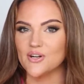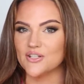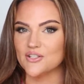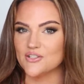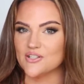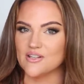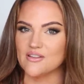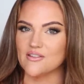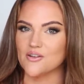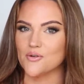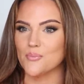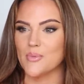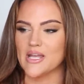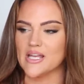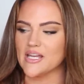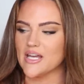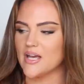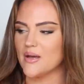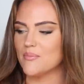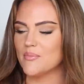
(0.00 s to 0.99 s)
underneath your
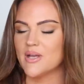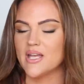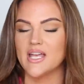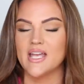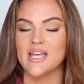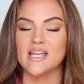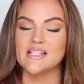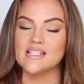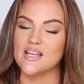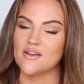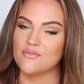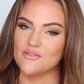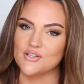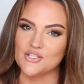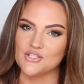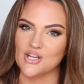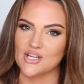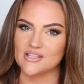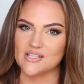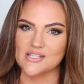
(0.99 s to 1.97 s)
makeup,
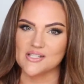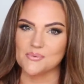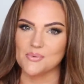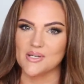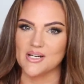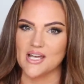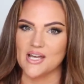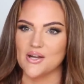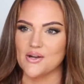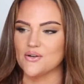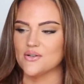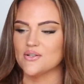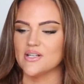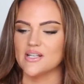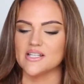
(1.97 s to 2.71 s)
definitely check this one out.